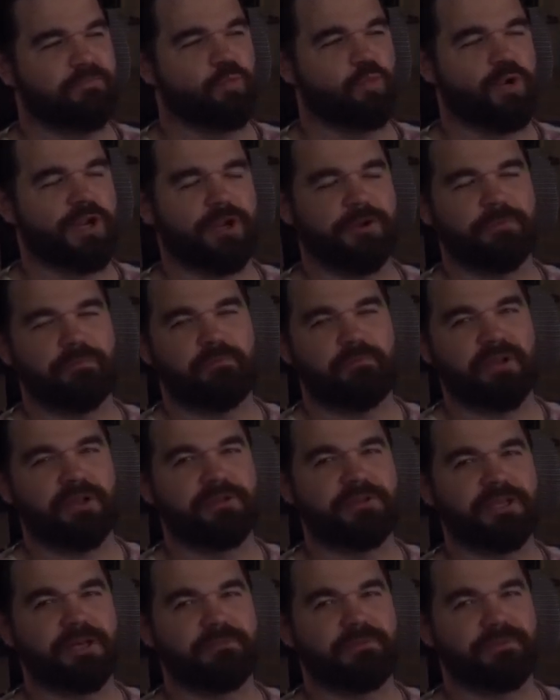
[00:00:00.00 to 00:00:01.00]
weird
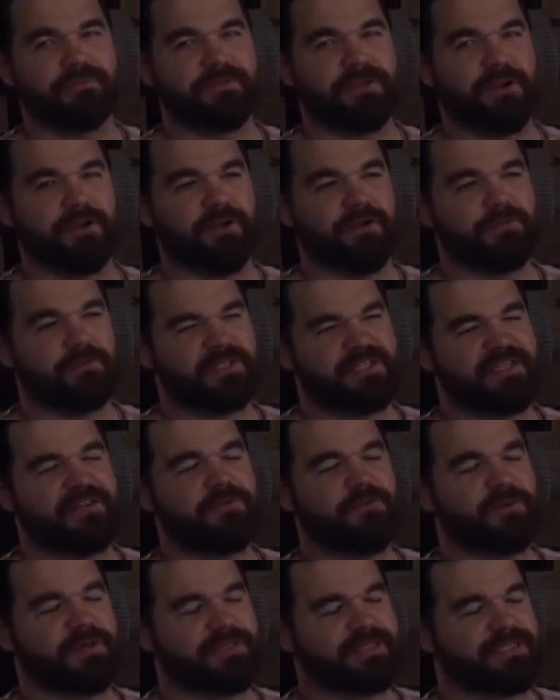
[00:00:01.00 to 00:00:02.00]
buildup of dirt, which there
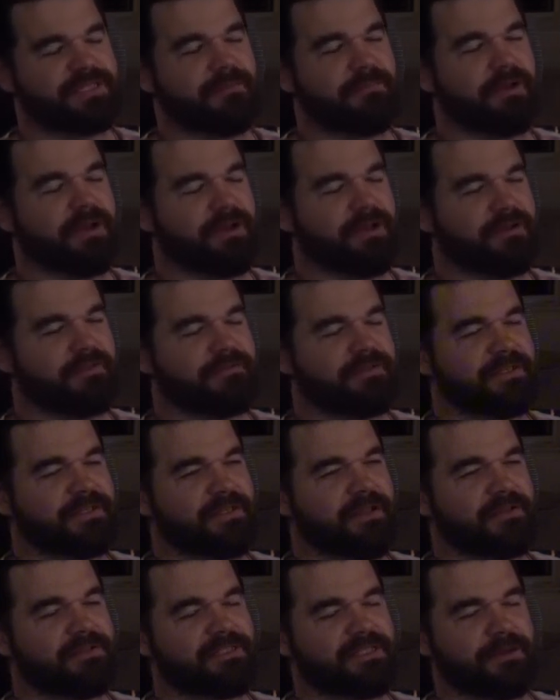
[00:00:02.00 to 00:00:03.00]
was some
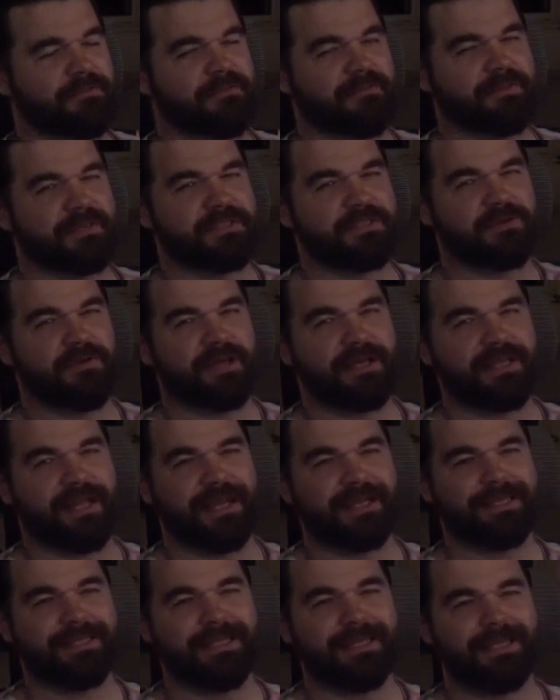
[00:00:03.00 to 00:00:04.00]
on some of it. So
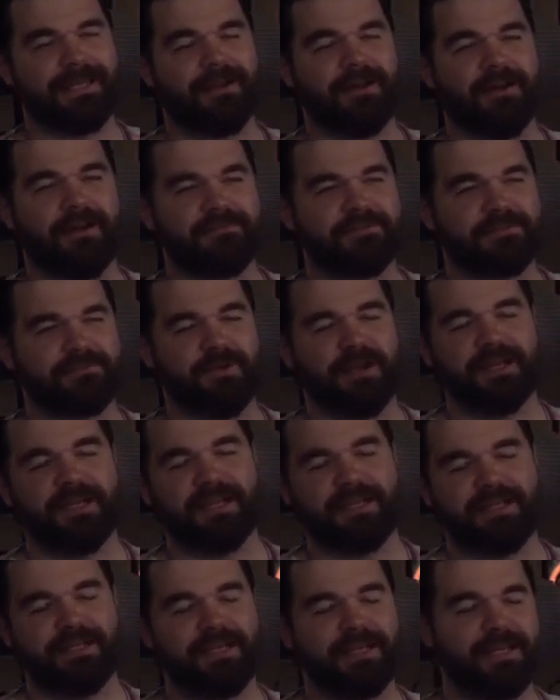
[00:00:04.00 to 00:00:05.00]
I cleaned it off, sprayed
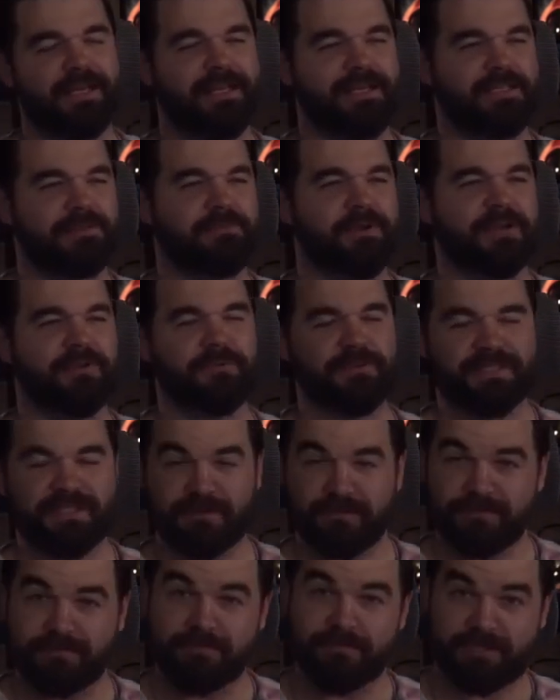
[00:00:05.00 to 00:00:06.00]
it with
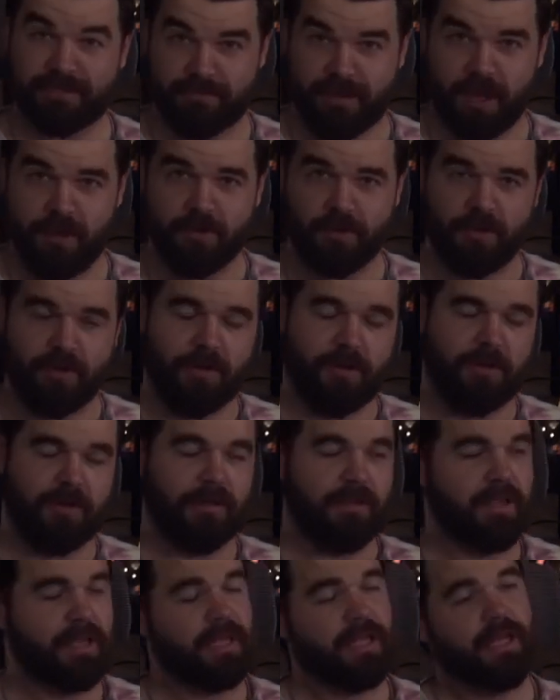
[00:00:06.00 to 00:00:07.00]
some
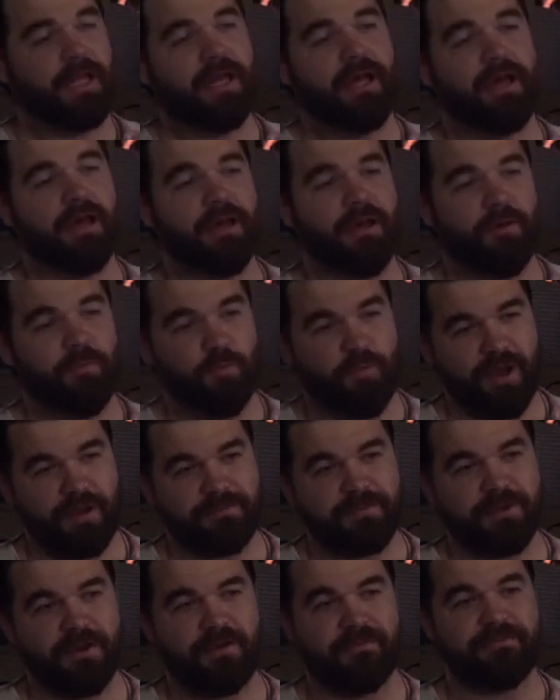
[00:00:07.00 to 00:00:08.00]
alcohol,
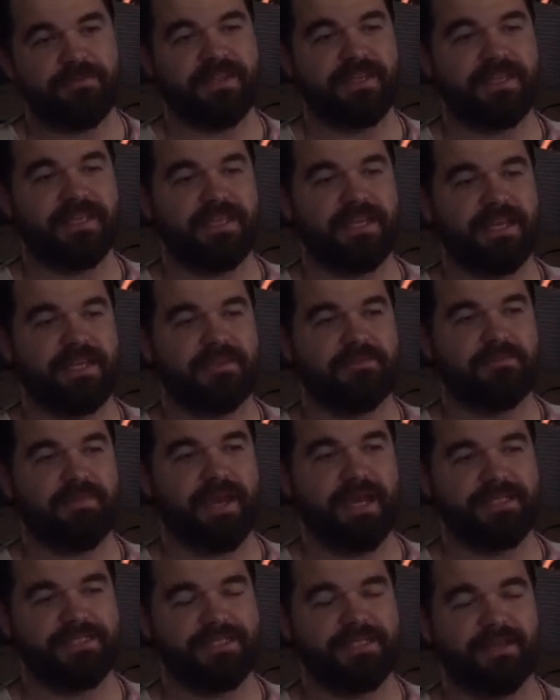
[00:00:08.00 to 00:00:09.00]
wiped off any
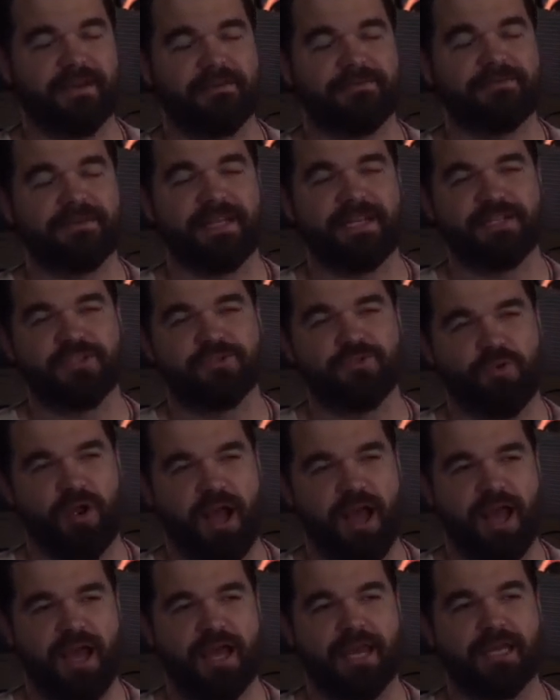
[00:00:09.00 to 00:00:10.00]
bad stuff, let it
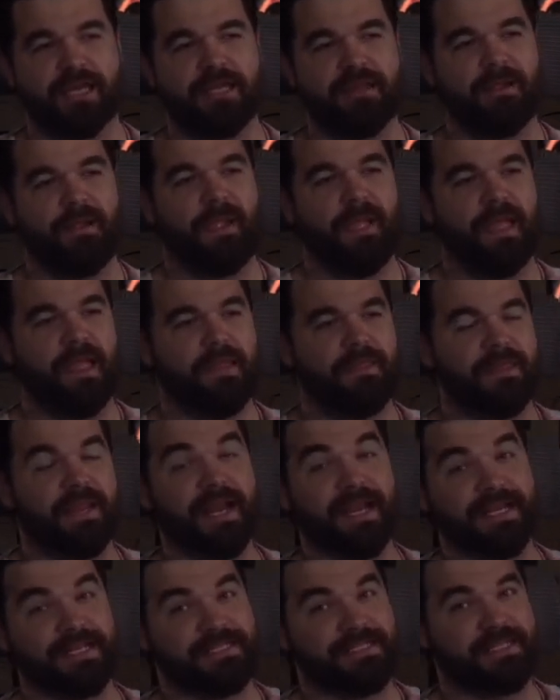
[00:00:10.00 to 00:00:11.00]
dry, that
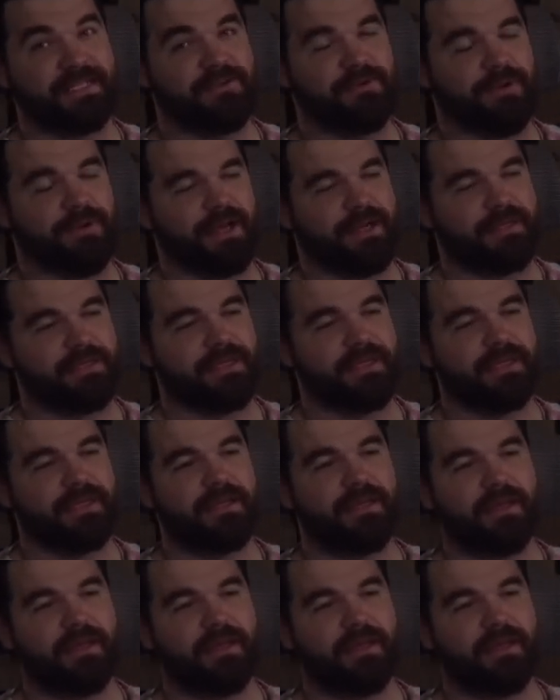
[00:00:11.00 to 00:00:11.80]
I could see directly.